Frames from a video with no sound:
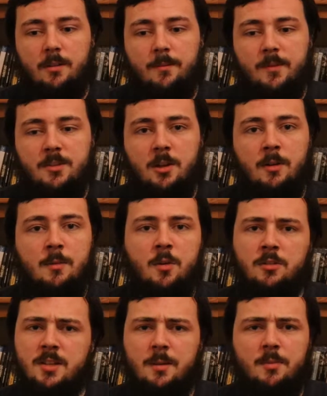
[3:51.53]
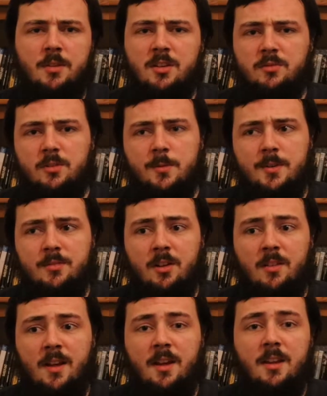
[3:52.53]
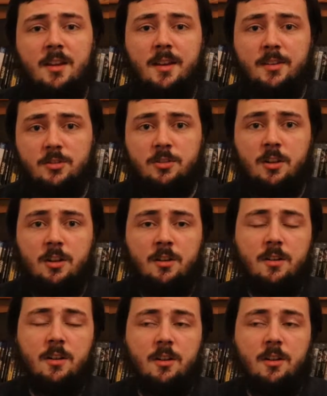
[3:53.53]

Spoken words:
There's no Imhotep in this film or anything like that. It's just her.